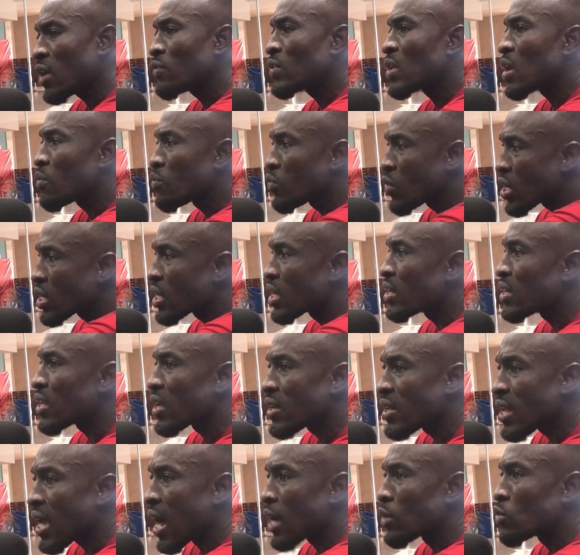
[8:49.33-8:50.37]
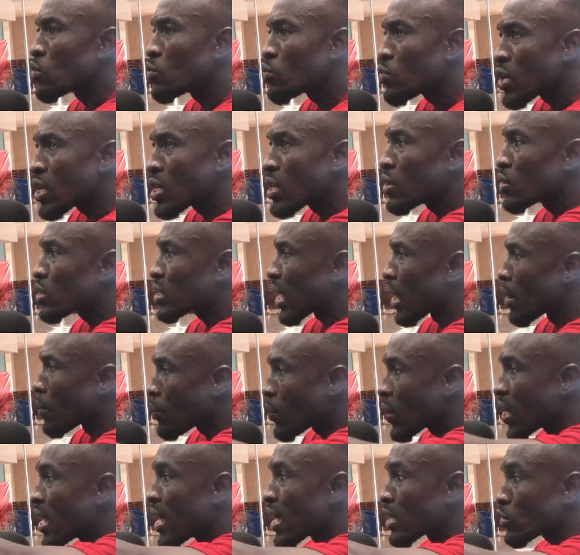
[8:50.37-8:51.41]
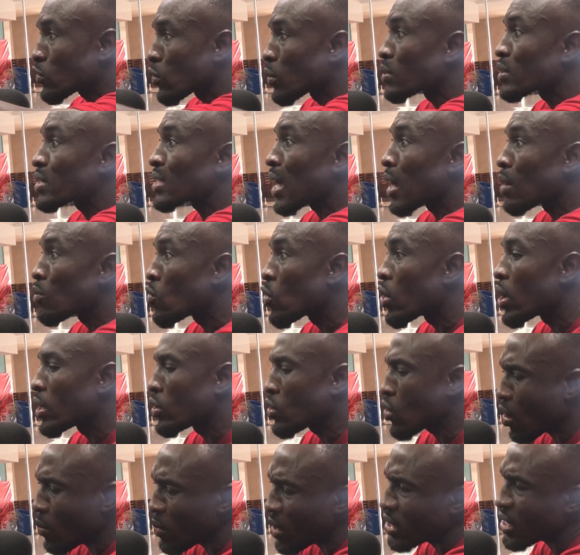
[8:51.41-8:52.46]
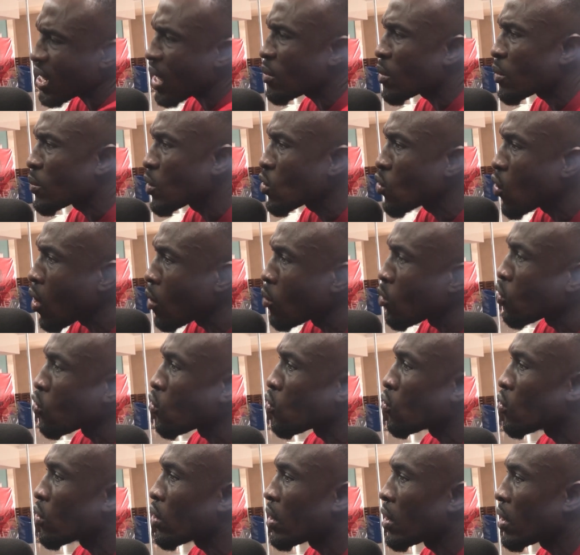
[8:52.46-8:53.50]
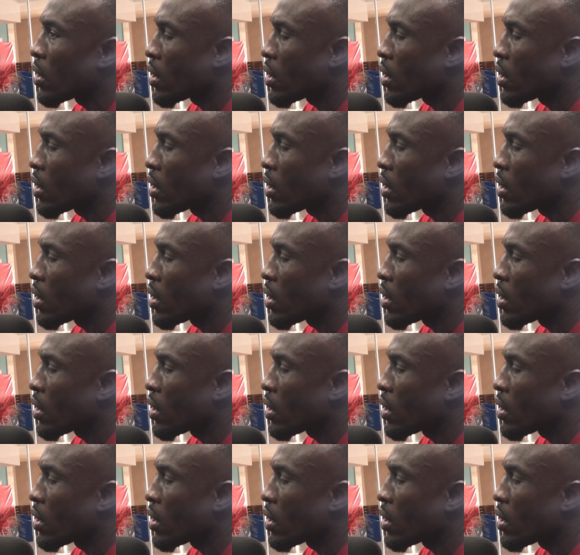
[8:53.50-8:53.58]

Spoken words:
if they bring in you bring in some players from somewhere, the Obenya bibi womu.